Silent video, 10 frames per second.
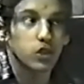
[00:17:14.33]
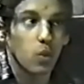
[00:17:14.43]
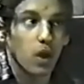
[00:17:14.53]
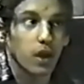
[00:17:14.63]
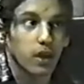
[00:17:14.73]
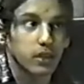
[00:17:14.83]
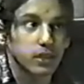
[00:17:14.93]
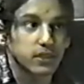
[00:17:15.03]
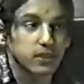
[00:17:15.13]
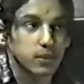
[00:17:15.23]
You wear
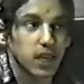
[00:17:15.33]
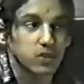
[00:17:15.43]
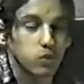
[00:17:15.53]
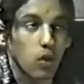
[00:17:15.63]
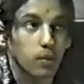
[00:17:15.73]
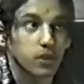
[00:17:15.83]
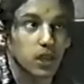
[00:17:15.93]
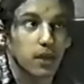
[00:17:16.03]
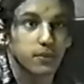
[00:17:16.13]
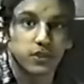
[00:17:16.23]
some nice warm
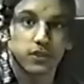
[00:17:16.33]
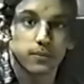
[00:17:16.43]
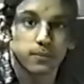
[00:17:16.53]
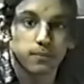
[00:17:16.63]
gloves.